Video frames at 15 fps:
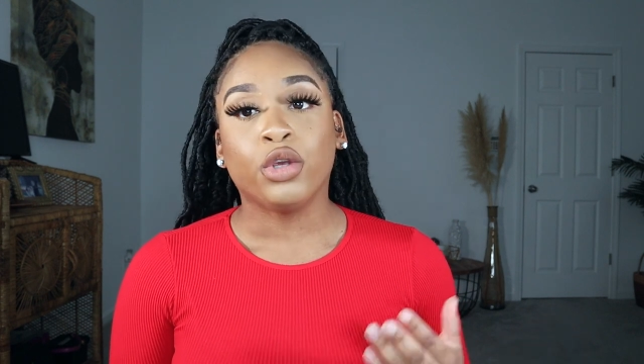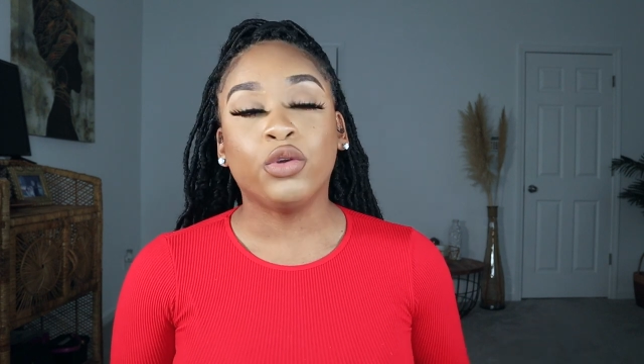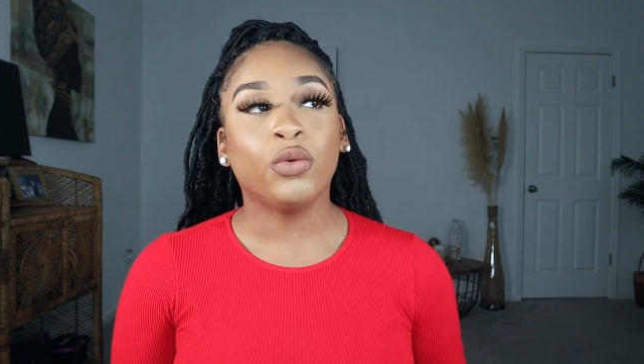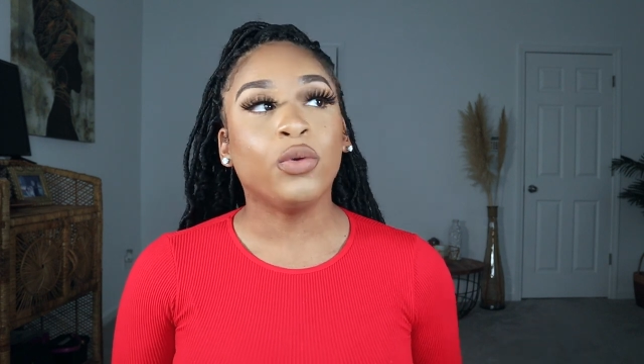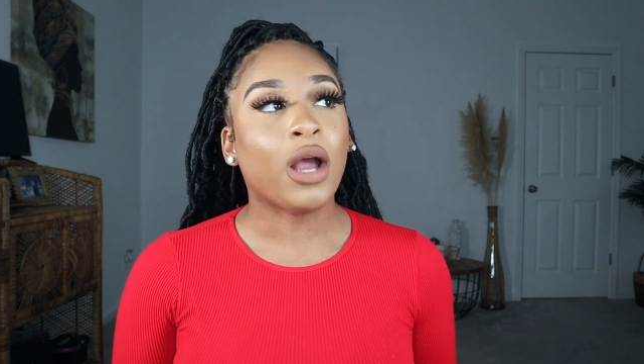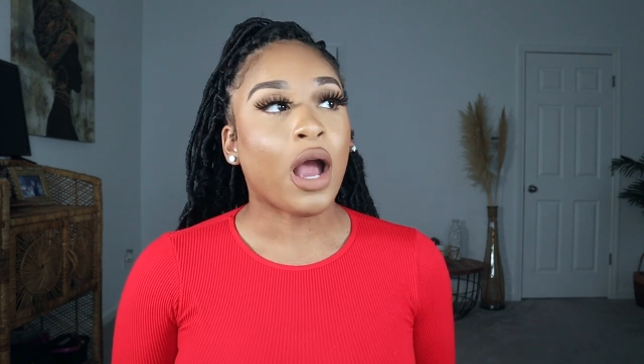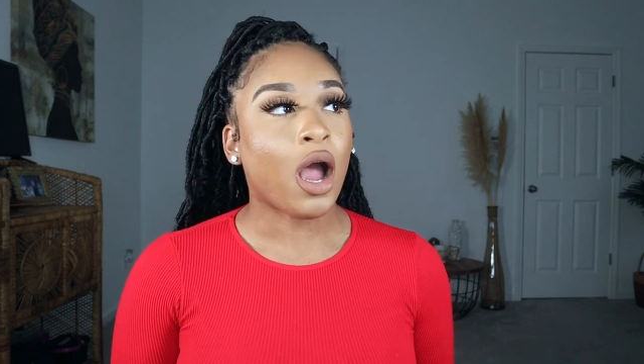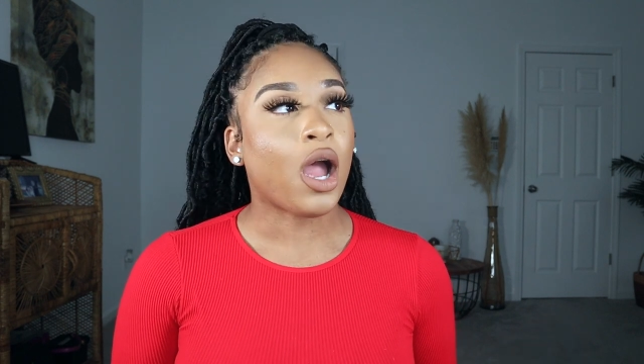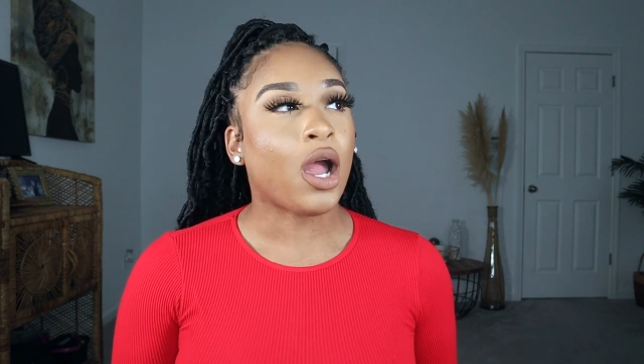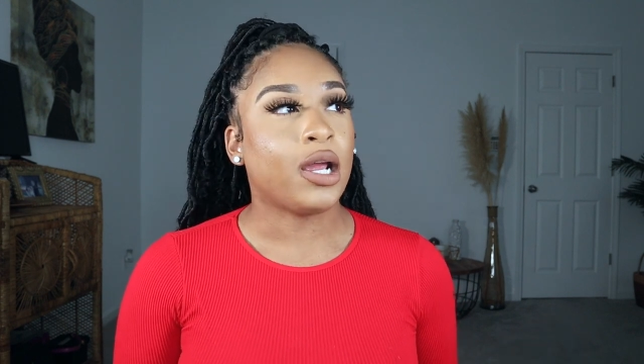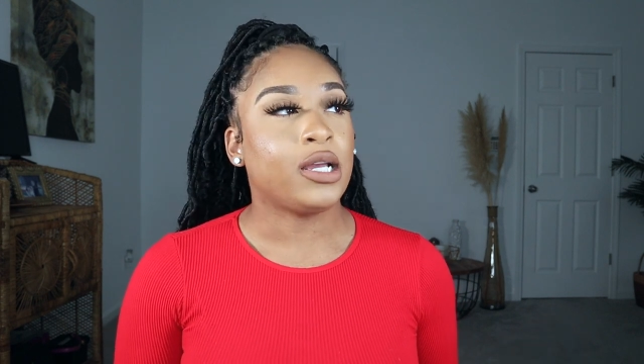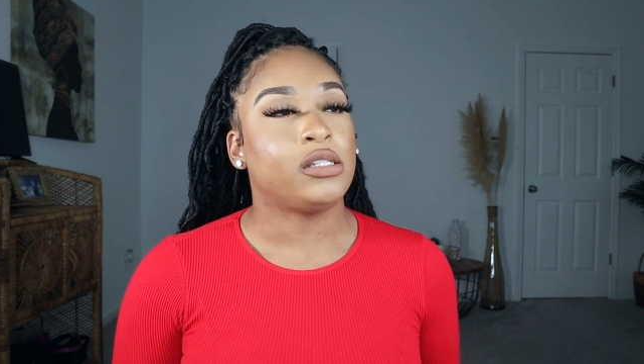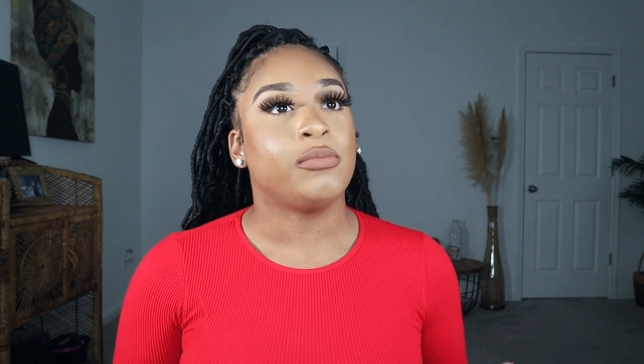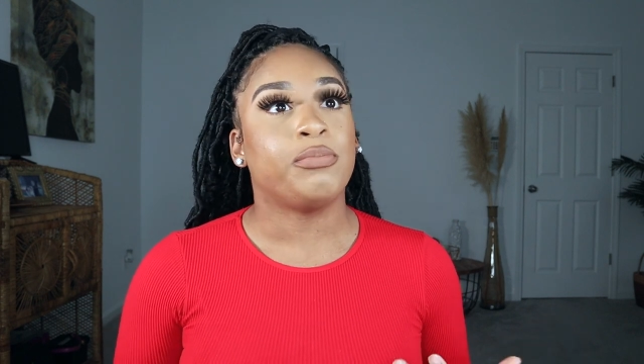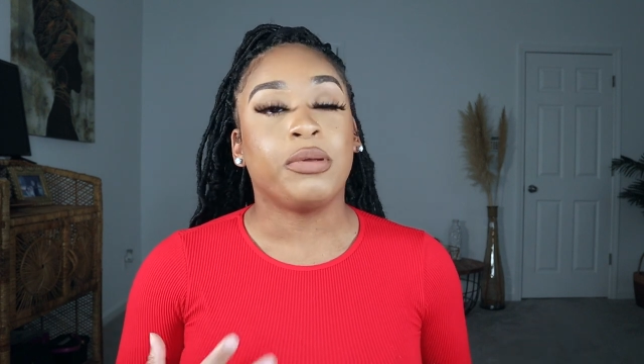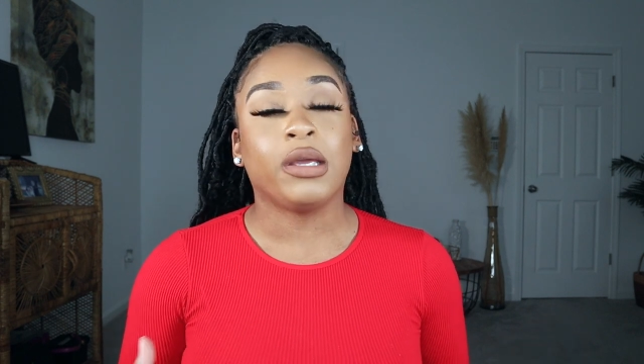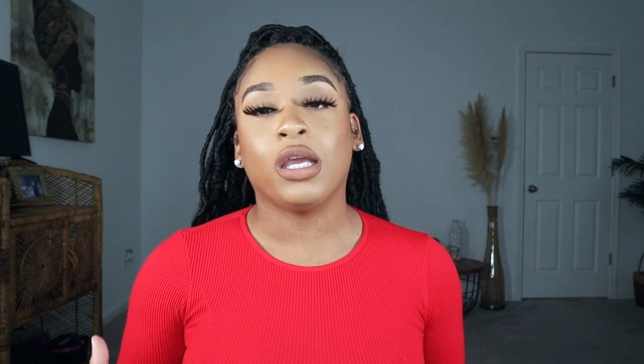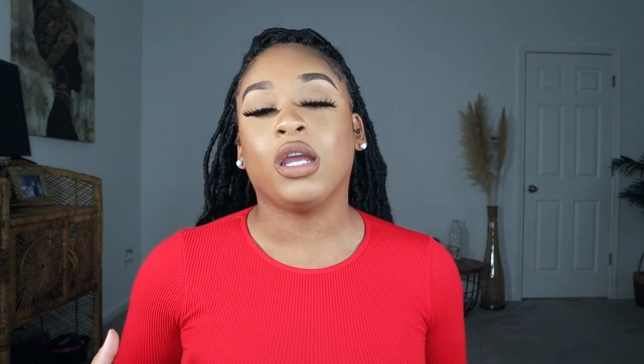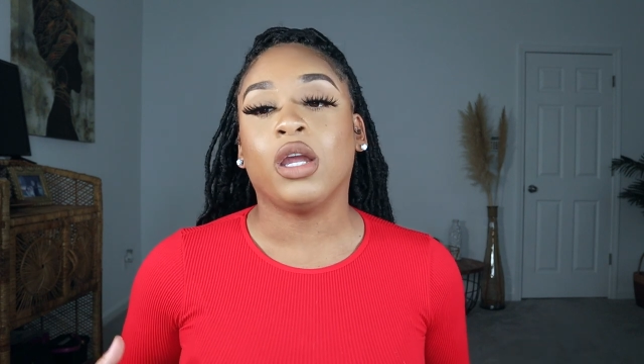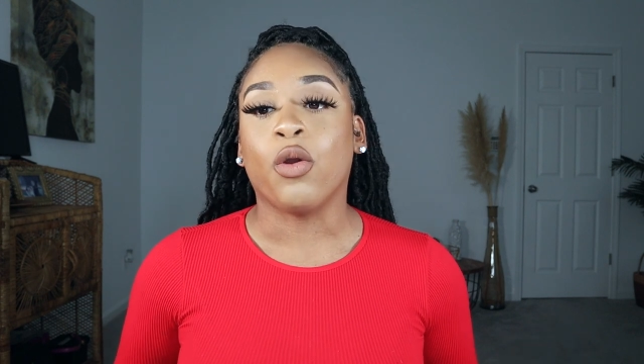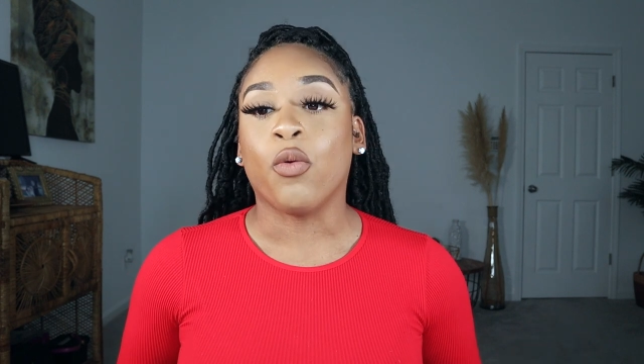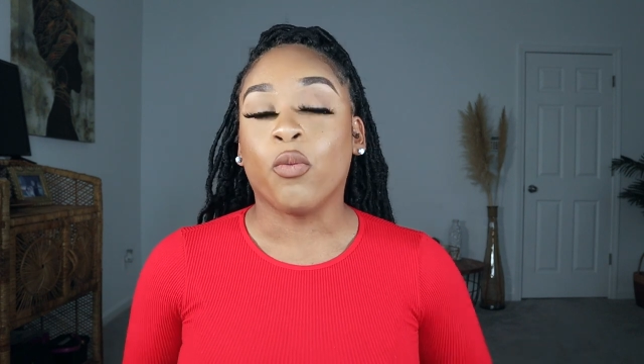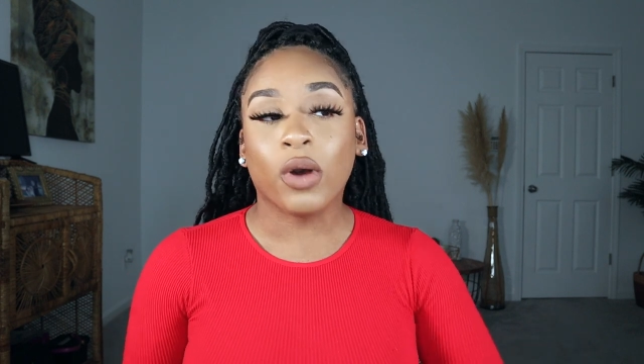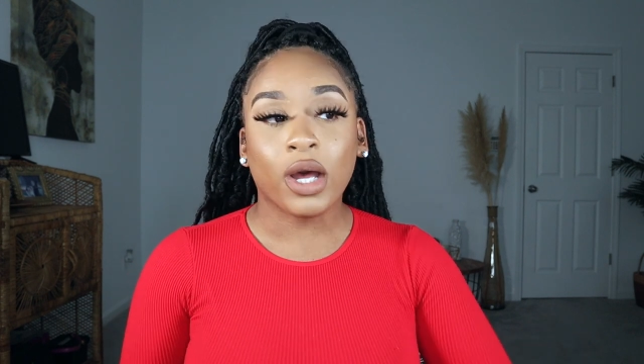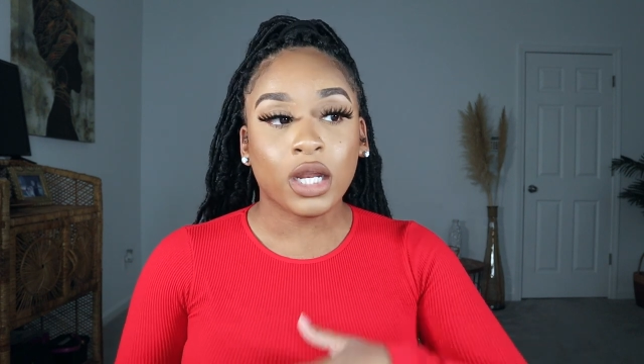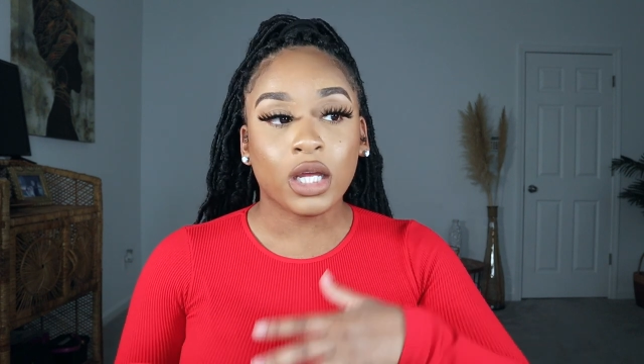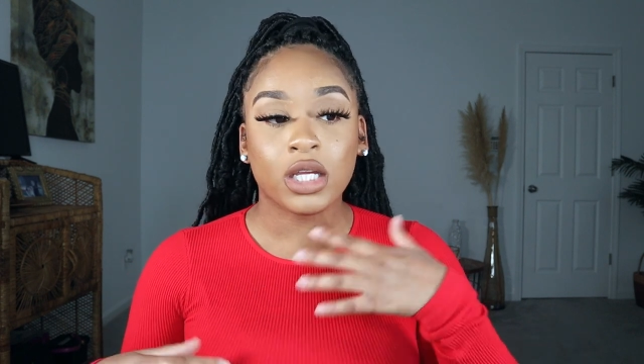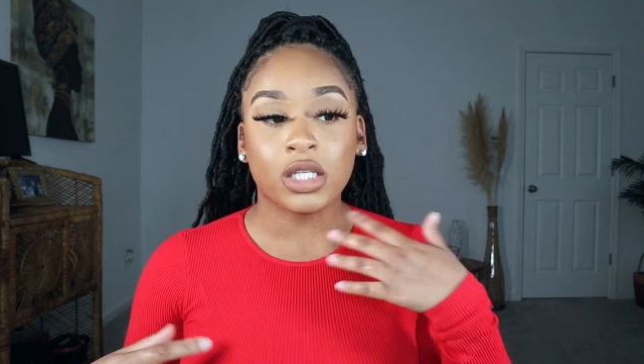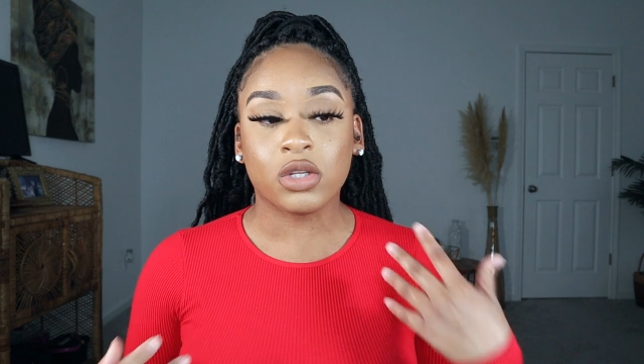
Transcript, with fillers: you guys b what